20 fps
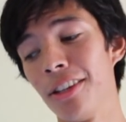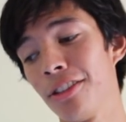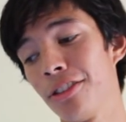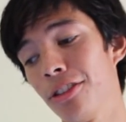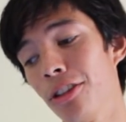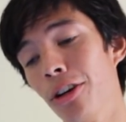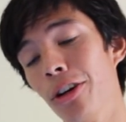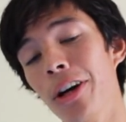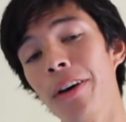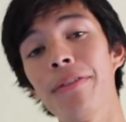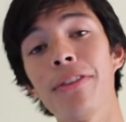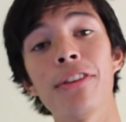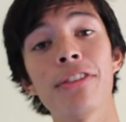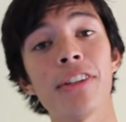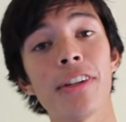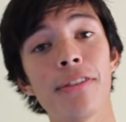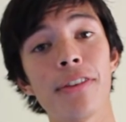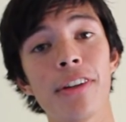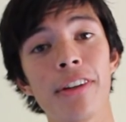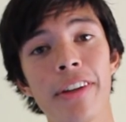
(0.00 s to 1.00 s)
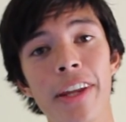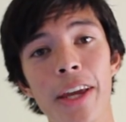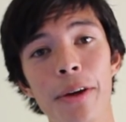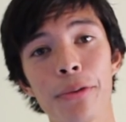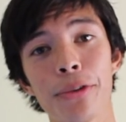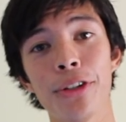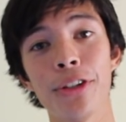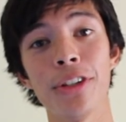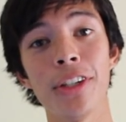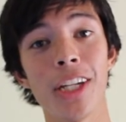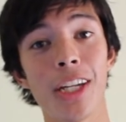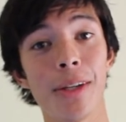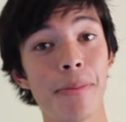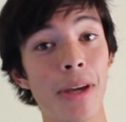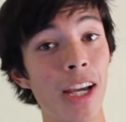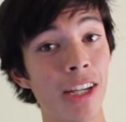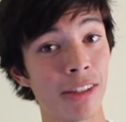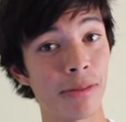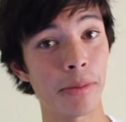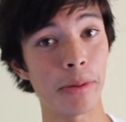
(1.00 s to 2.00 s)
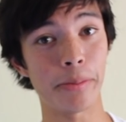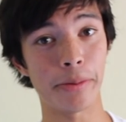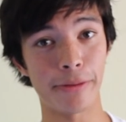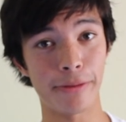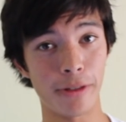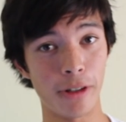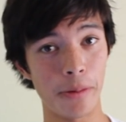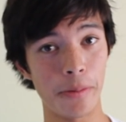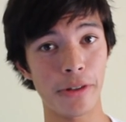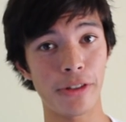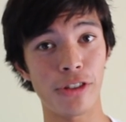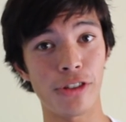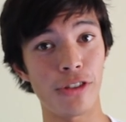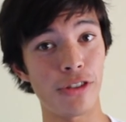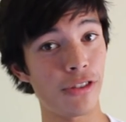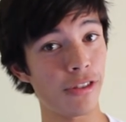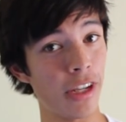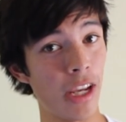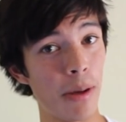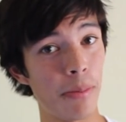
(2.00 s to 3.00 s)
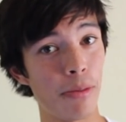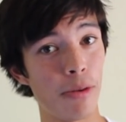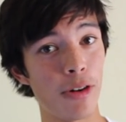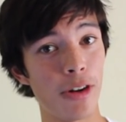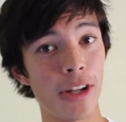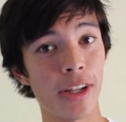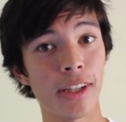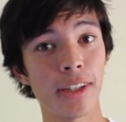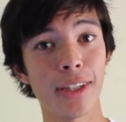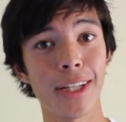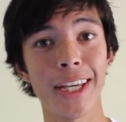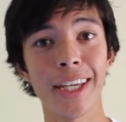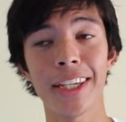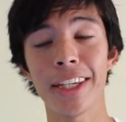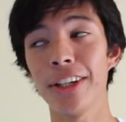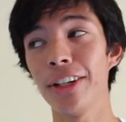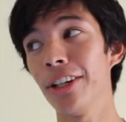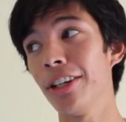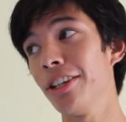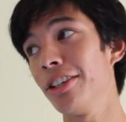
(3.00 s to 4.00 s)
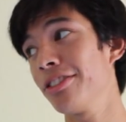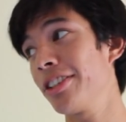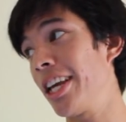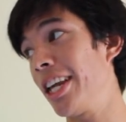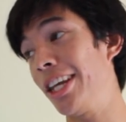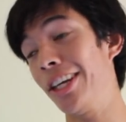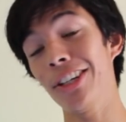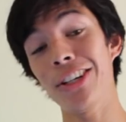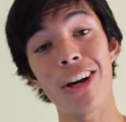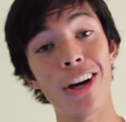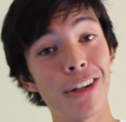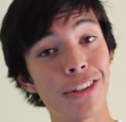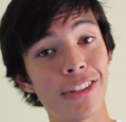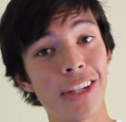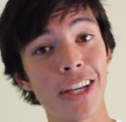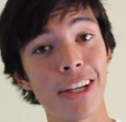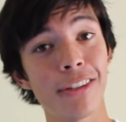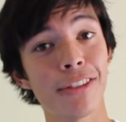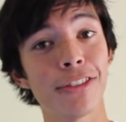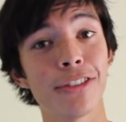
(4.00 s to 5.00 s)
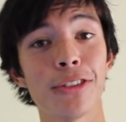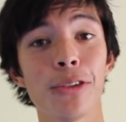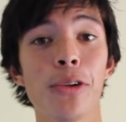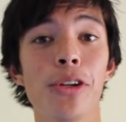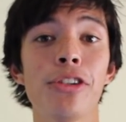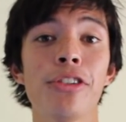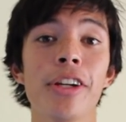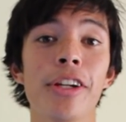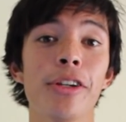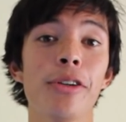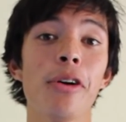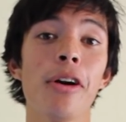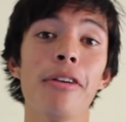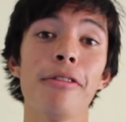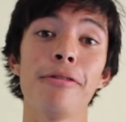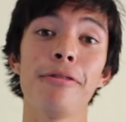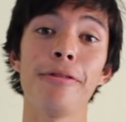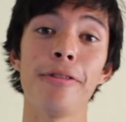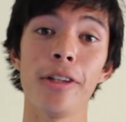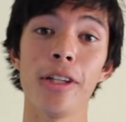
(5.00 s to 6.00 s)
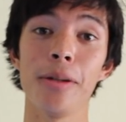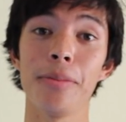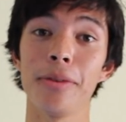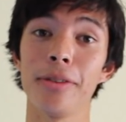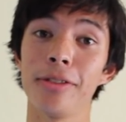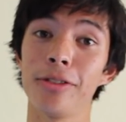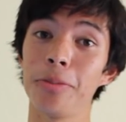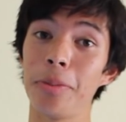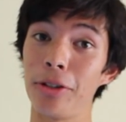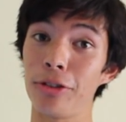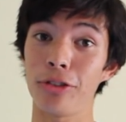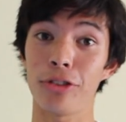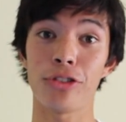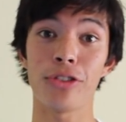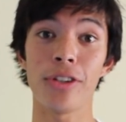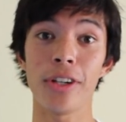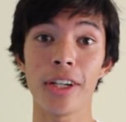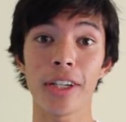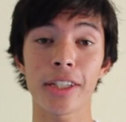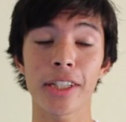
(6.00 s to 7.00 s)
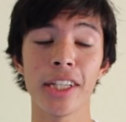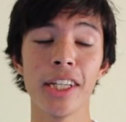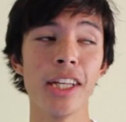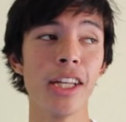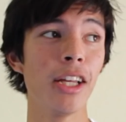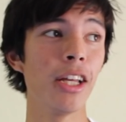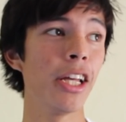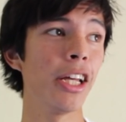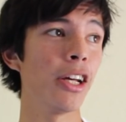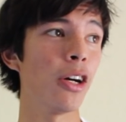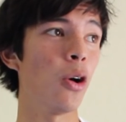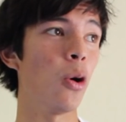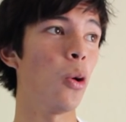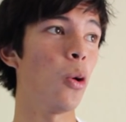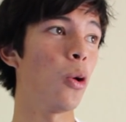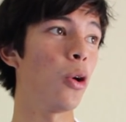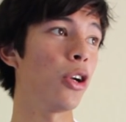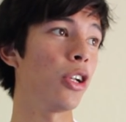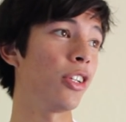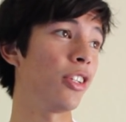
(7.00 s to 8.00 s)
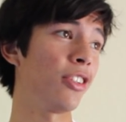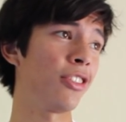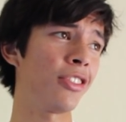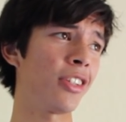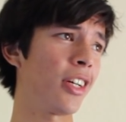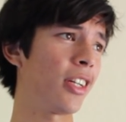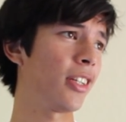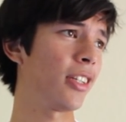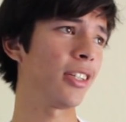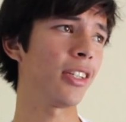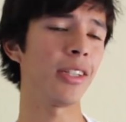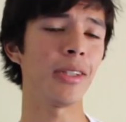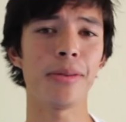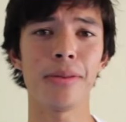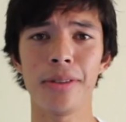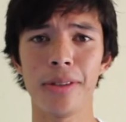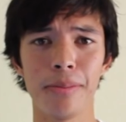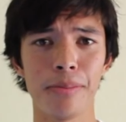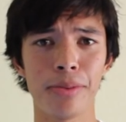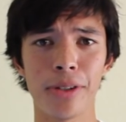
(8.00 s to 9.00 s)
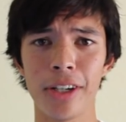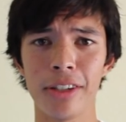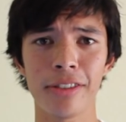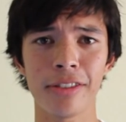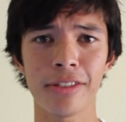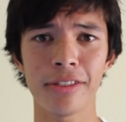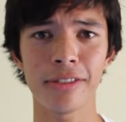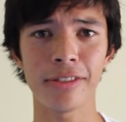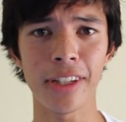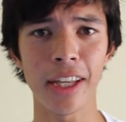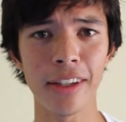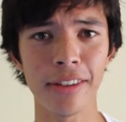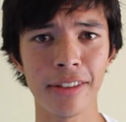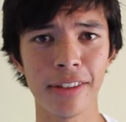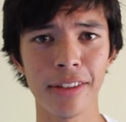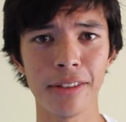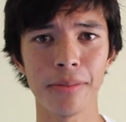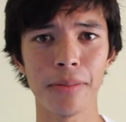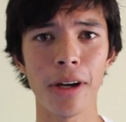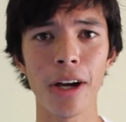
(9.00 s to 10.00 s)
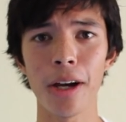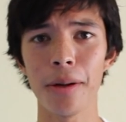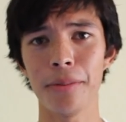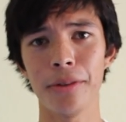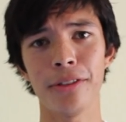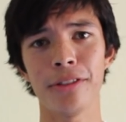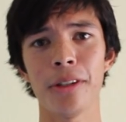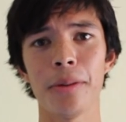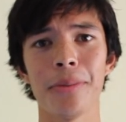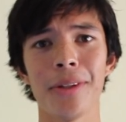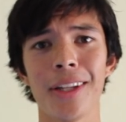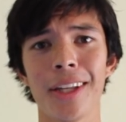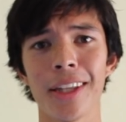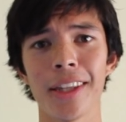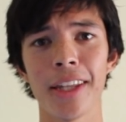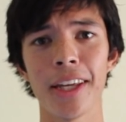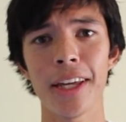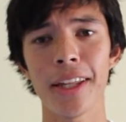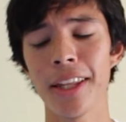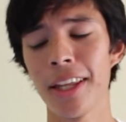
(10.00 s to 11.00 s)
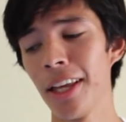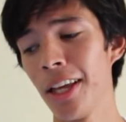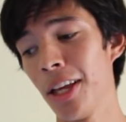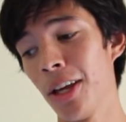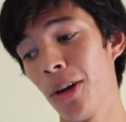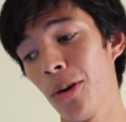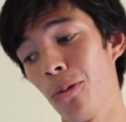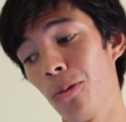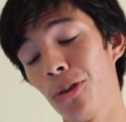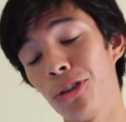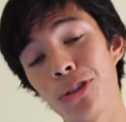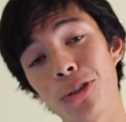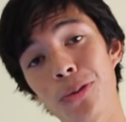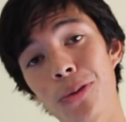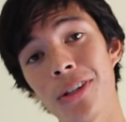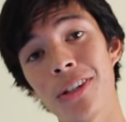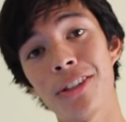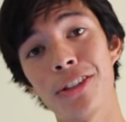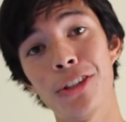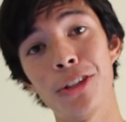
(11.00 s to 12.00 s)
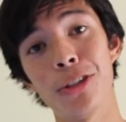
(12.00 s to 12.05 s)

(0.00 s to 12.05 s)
So if there's ever a day where you need maximum performance in your skateboarding, like you're skating contests, or you're trying to go out and film a special trick, or you're just trying to impress Stacy's mom or something like that, what you want to